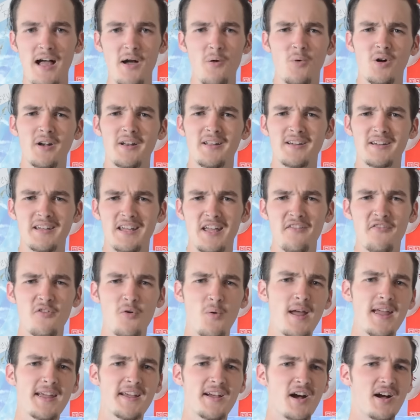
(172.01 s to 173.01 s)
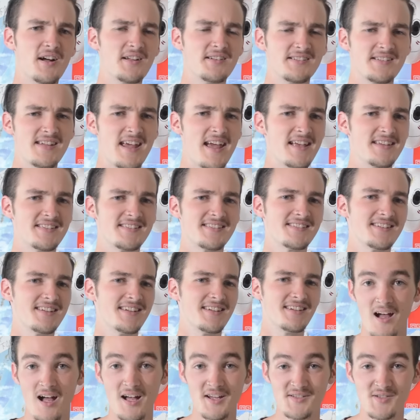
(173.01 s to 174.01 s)
I won a giveaway contest.
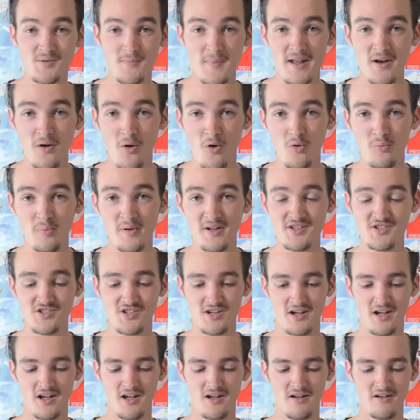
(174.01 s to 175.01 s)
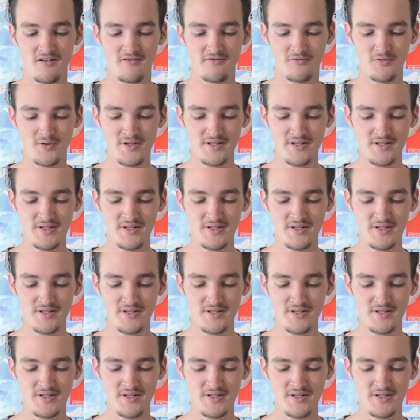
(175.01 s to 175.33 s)
I also met a whole bunch of